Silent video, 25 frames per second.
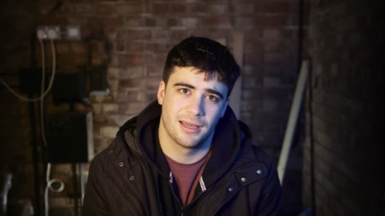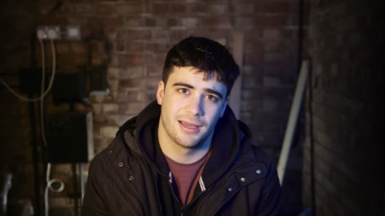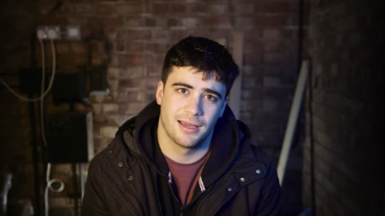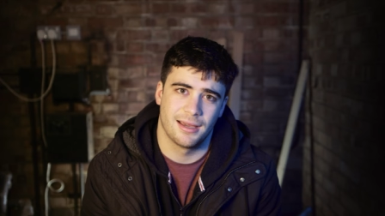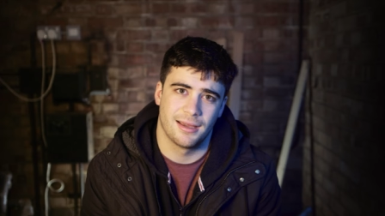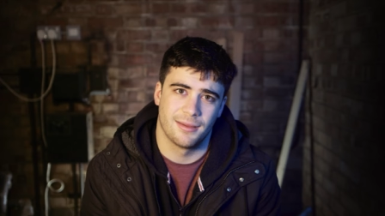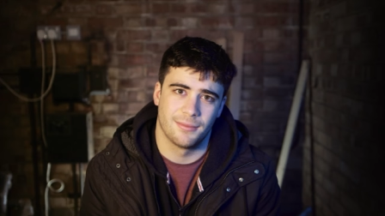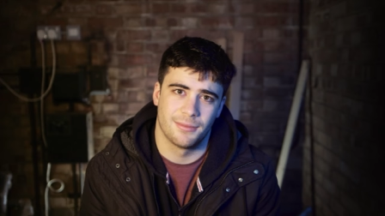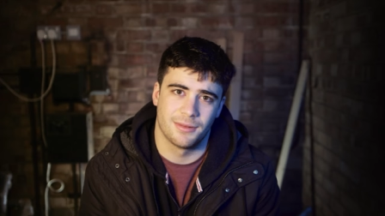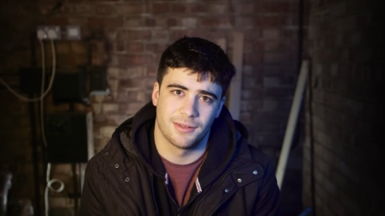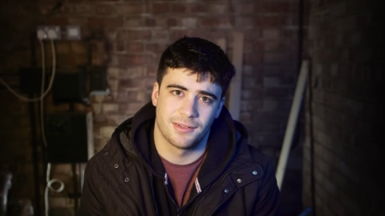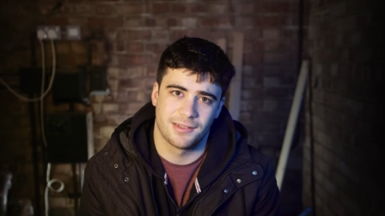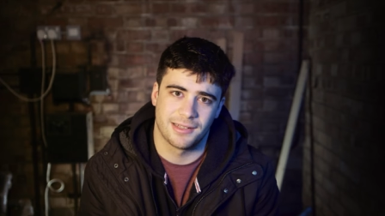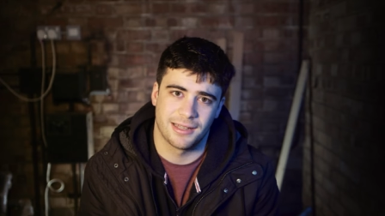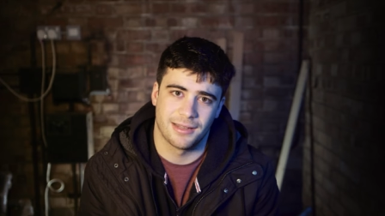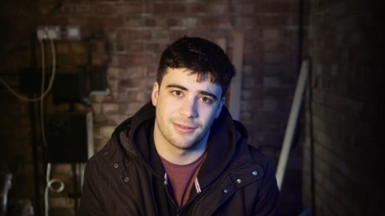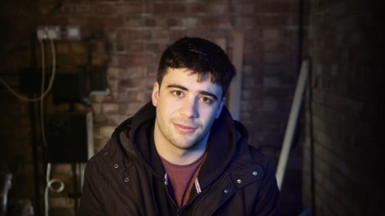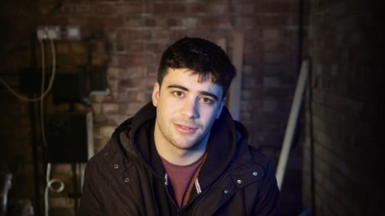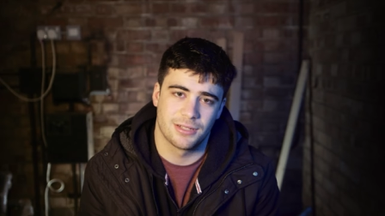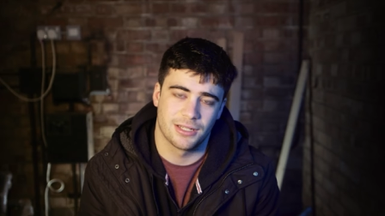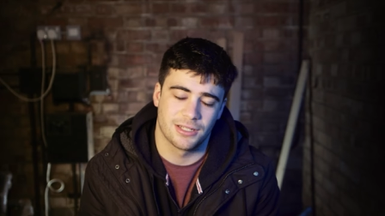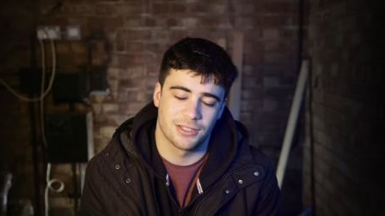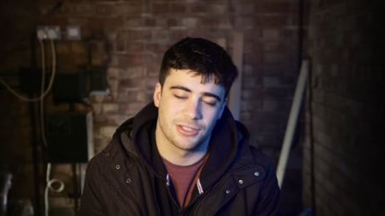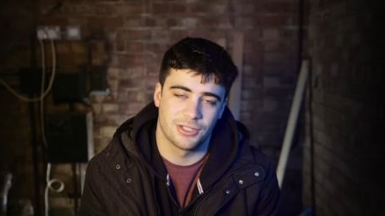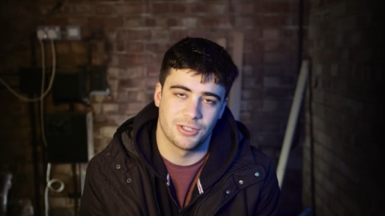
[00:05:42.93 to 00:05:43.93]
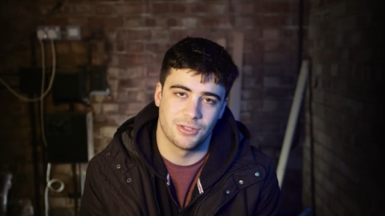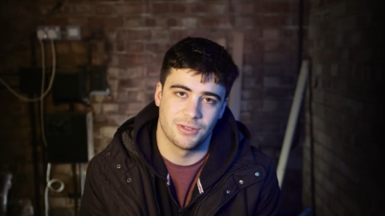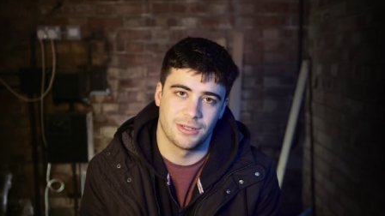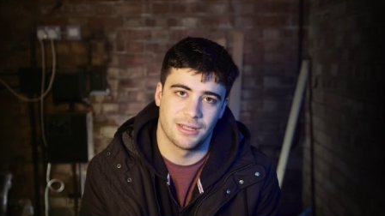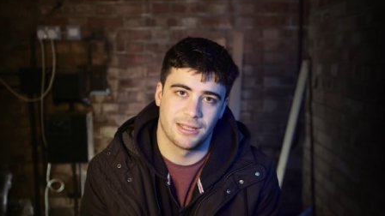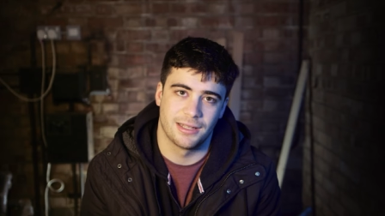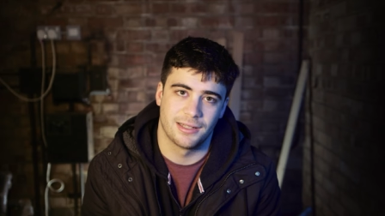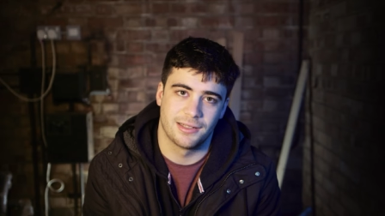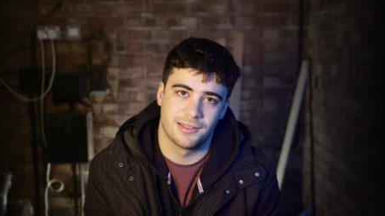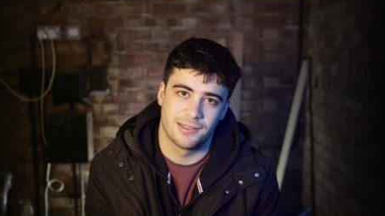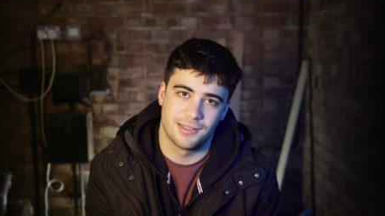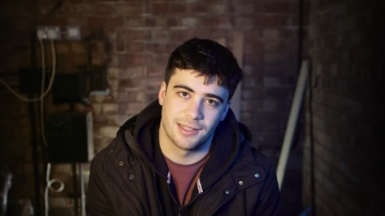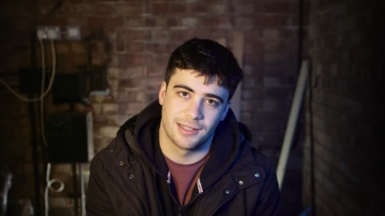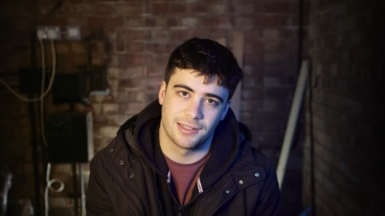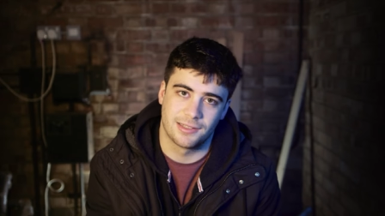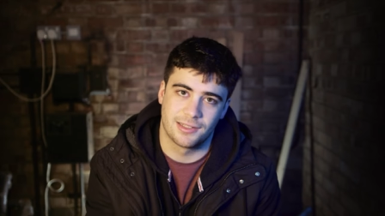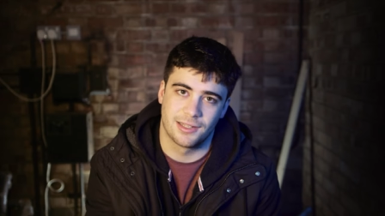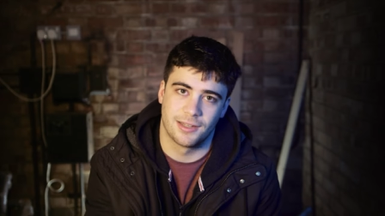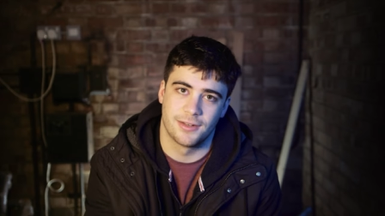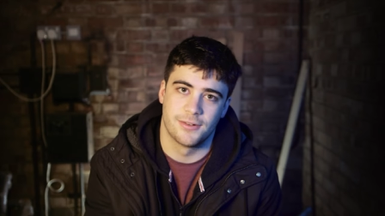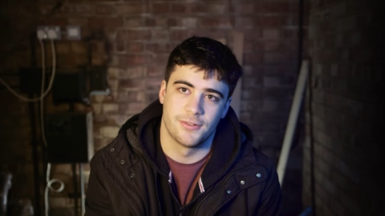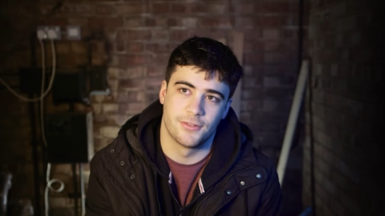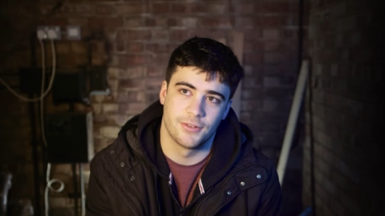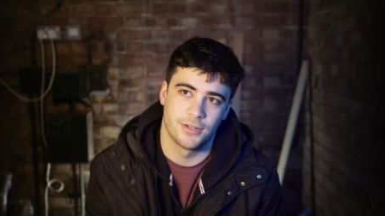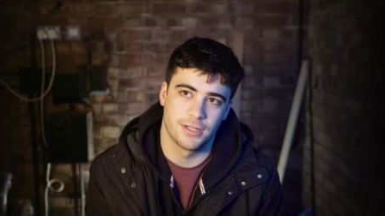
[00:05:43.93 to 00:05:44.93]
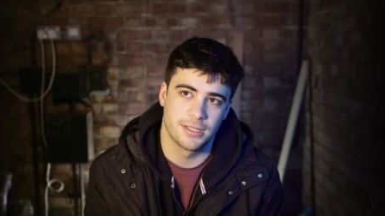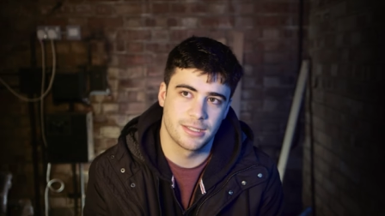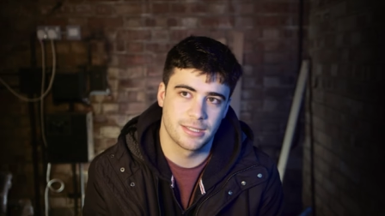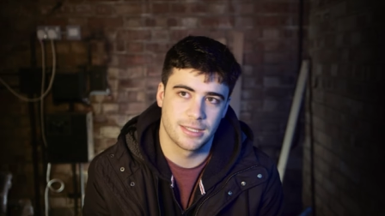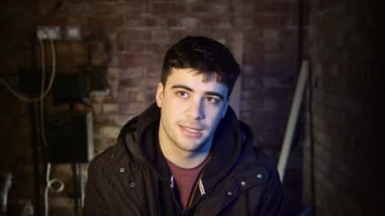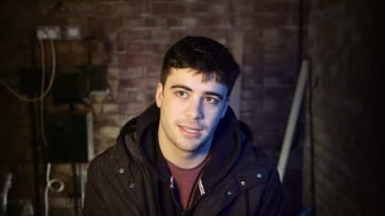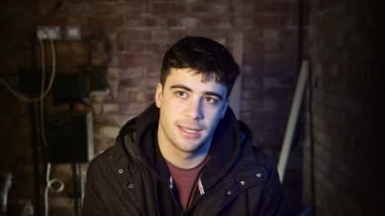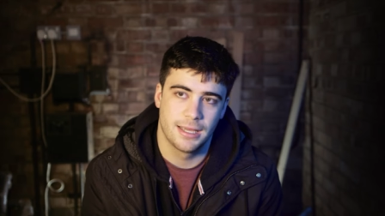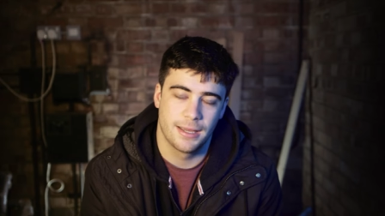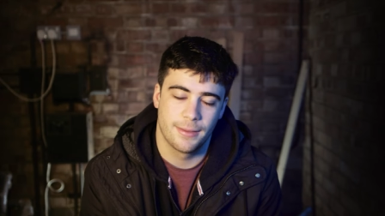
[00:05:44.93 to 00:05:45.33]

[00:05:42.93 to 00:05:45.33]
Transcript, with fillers: Um, the SoundTouch unit is 600